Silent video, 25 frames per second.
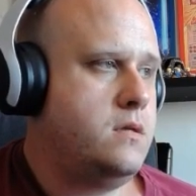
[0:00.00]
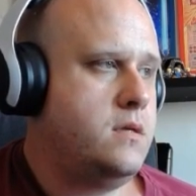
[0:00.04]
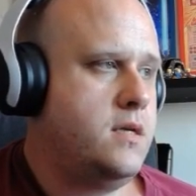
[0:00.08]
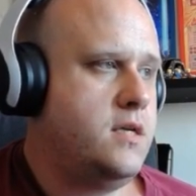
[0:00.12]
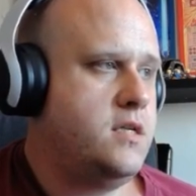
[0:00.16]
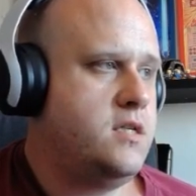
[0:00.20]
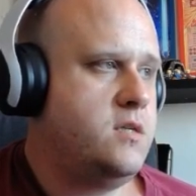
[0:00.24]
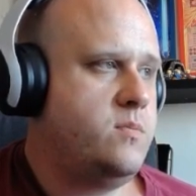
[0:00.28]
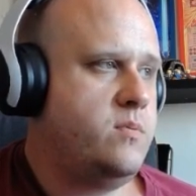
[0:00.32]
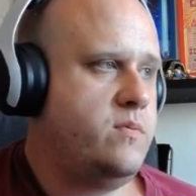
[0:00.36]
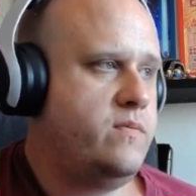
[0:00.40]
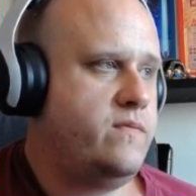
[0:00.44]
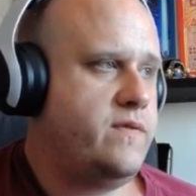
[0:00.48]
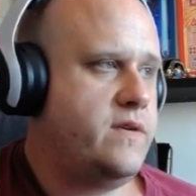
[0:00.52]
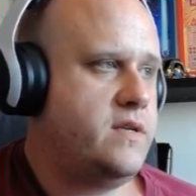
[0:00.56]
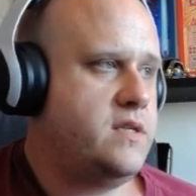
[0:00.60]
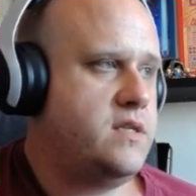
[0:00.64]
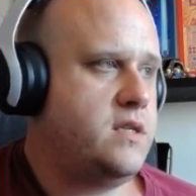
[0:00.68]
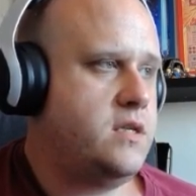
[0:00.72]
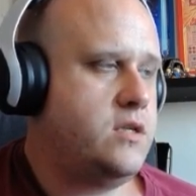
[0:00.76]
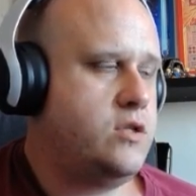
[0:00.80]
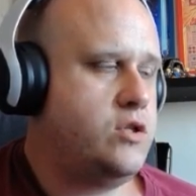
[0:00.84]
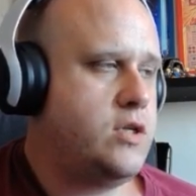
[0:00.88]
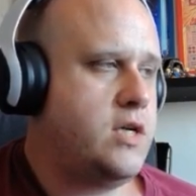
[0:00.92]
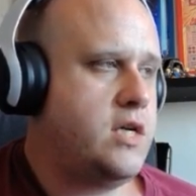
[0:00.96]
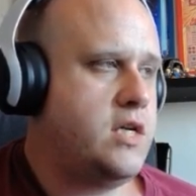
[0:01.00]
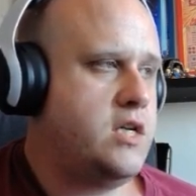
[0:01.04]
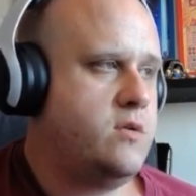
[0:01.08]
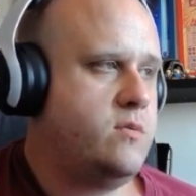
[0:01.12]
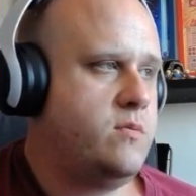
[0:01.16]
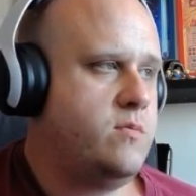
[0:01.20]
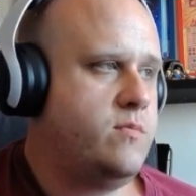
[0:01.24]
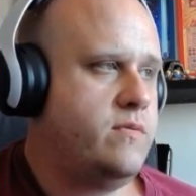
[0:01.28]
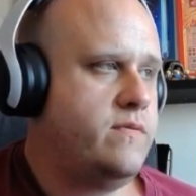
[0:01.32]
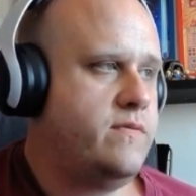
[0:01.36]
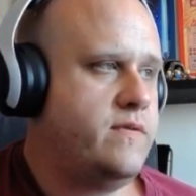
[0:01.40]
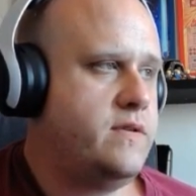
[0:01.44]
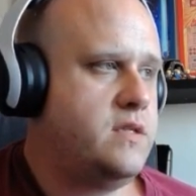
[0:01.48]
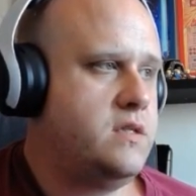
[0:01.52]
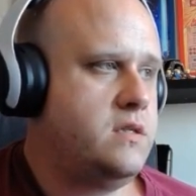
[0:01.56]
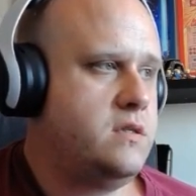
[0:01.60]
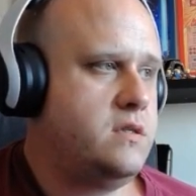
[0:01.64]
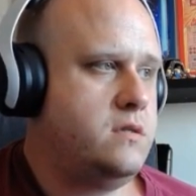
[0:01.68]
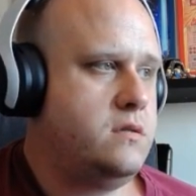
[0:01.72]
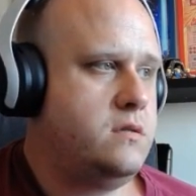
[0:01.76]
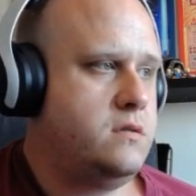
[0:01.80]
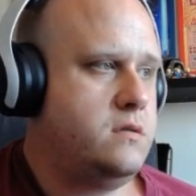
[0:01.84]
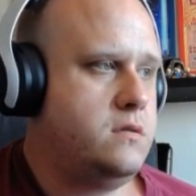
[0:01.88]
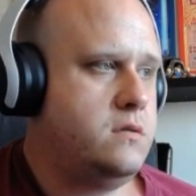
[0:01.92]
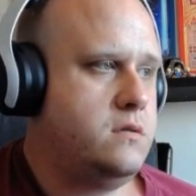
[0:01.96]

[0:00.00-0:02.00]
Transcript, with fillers: Here's a professor, chat to a professor.